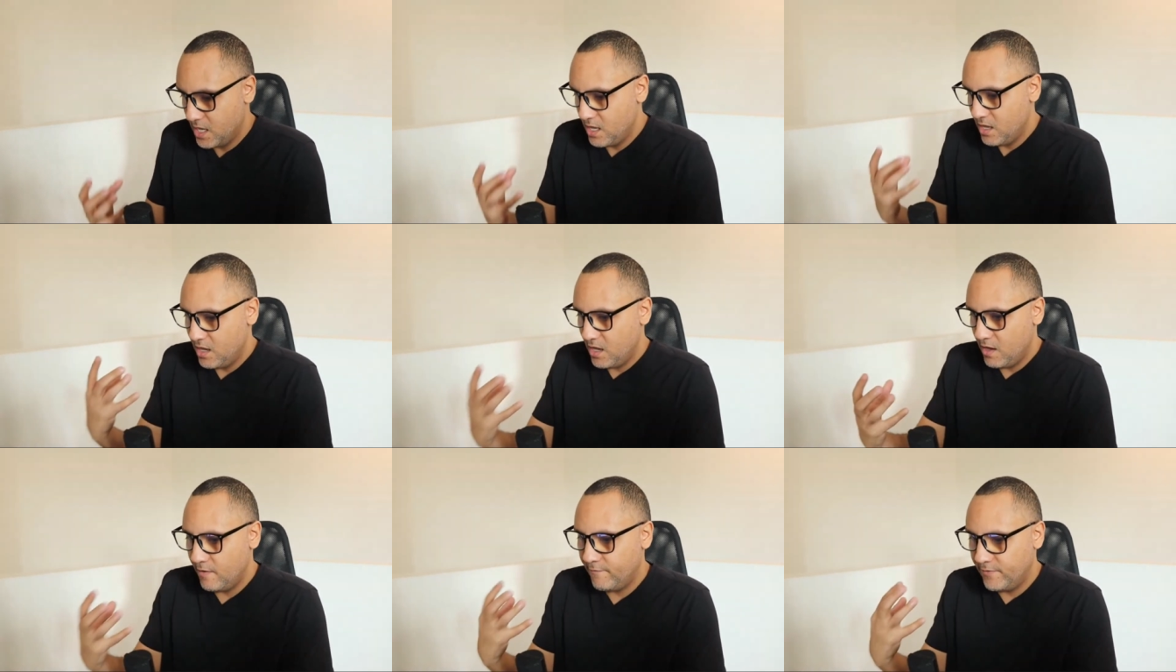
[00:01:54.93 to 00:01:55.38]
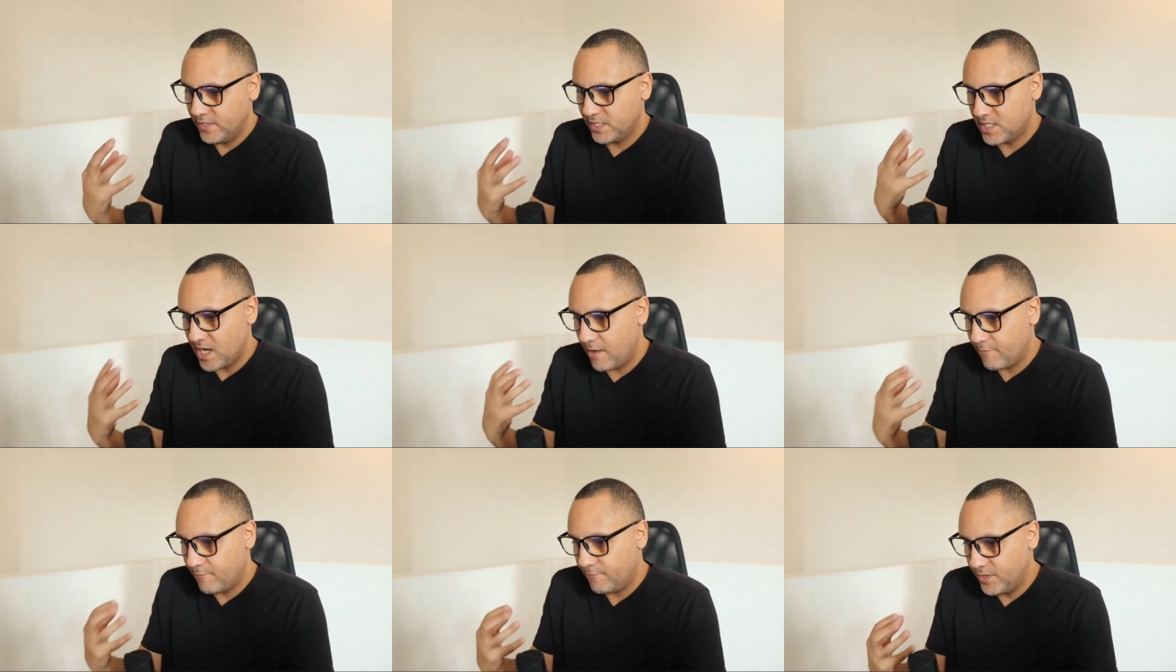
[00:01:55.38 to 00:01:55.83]
if it's
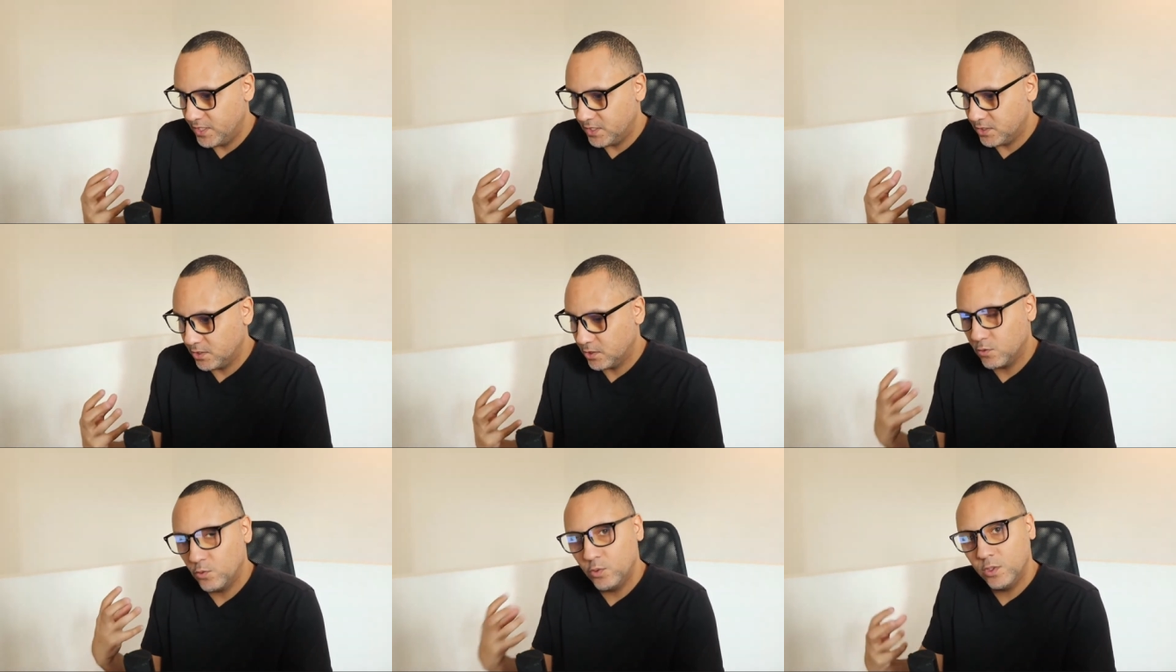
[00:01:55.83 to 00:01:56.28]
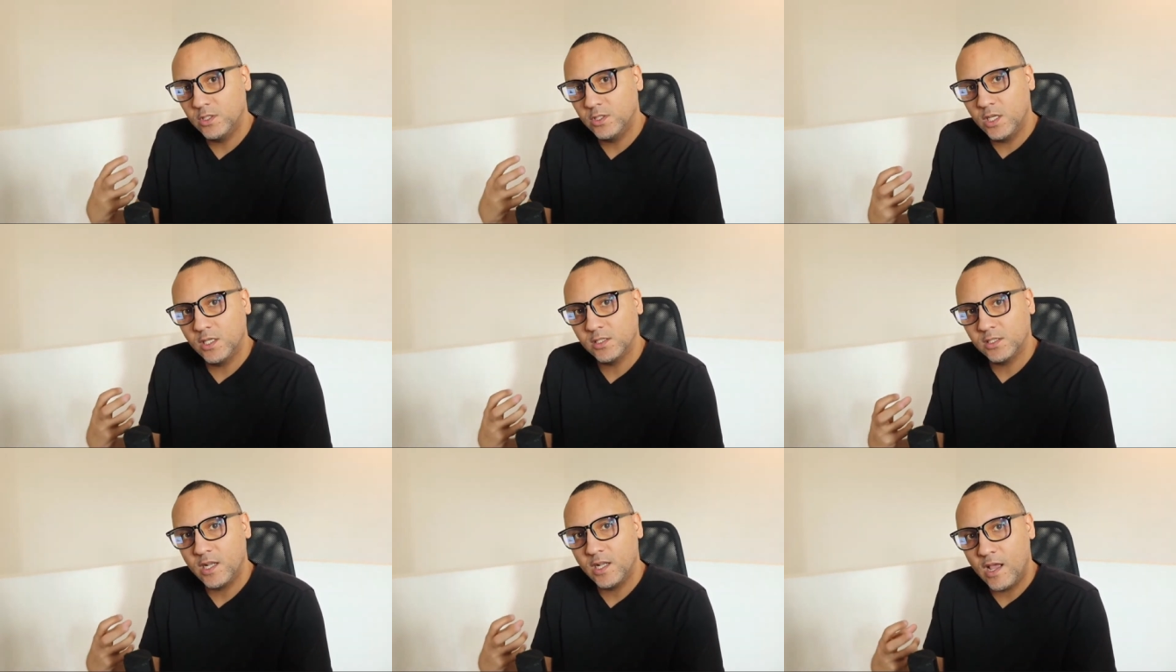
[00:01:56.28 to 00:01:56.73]
not physical it
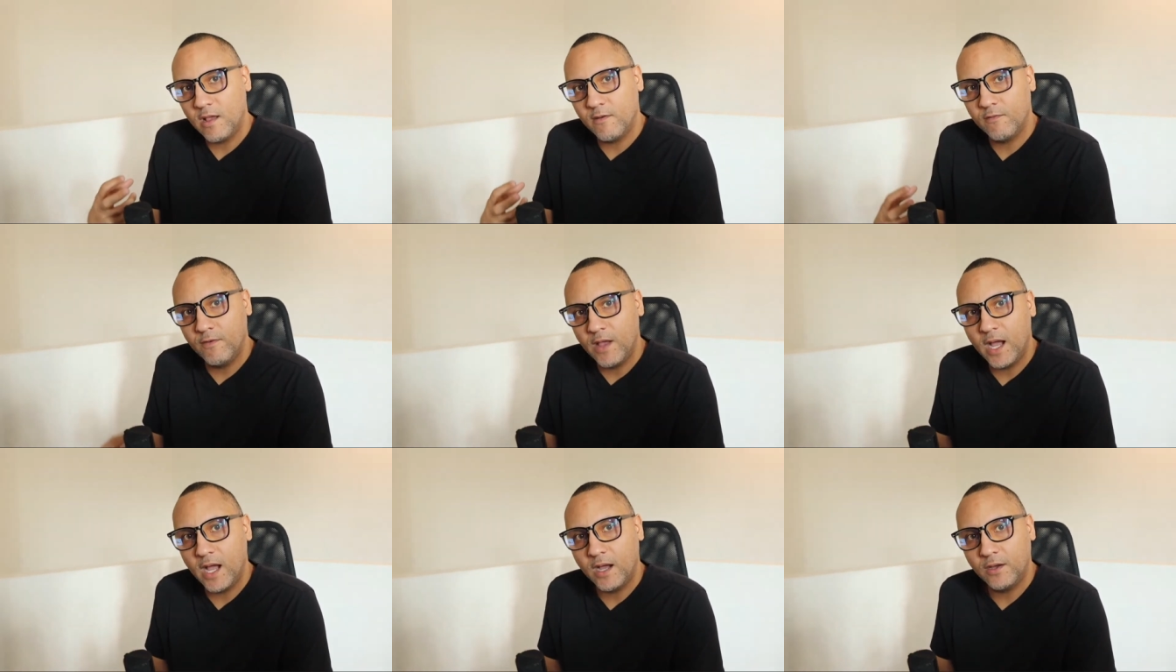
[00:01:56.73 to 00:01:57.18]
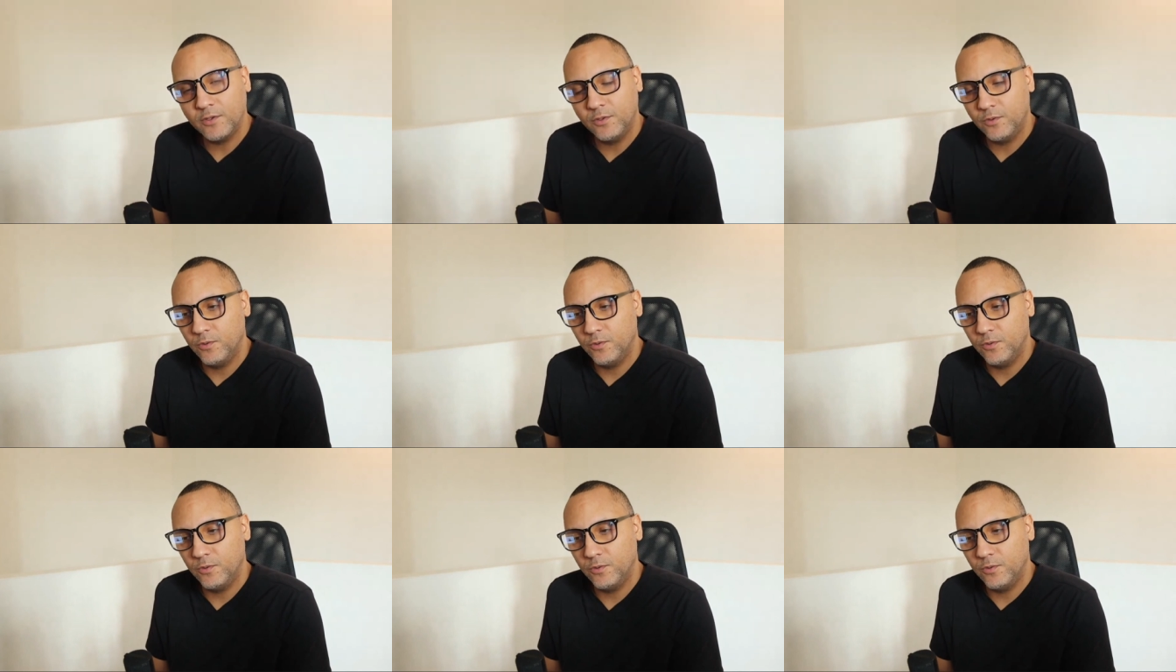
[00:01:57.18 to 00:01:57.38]
doesn't have value